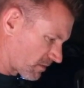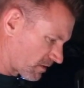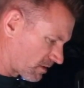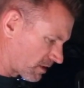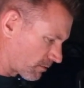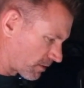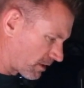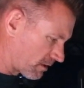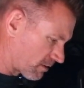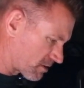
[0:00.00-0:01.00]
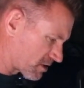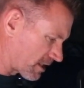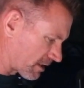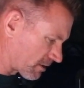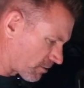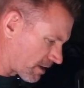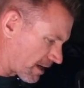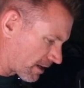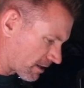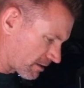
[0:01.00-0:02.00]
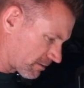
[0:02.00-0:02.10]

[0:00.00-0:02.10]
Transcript: Alright, we're getting our second crack.